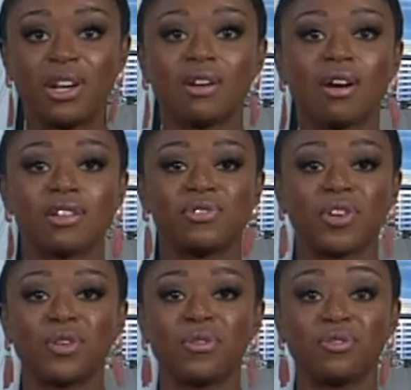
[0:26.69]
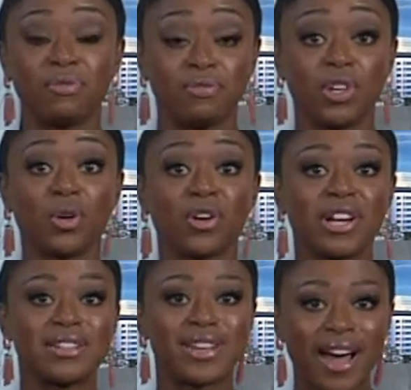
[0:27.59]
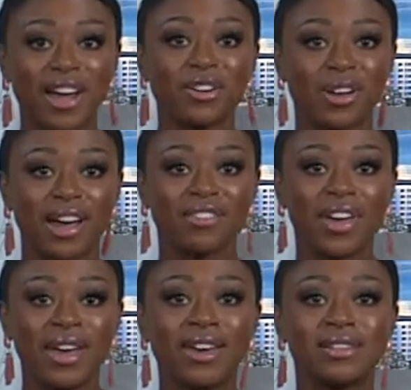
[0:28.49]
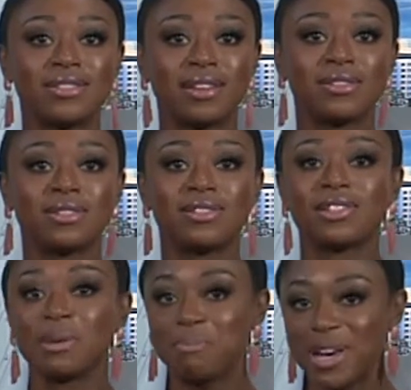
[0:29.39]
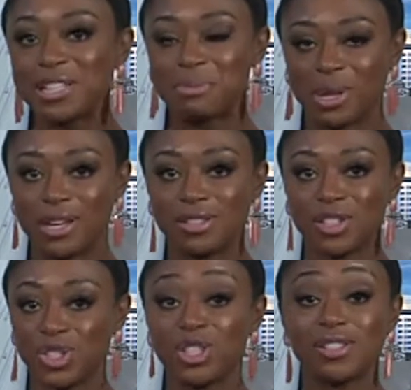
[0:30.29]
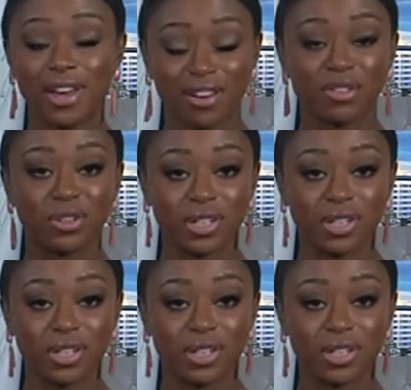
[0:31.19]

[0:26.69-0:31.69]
in Knoxville her entire life and says this is the best place she's ever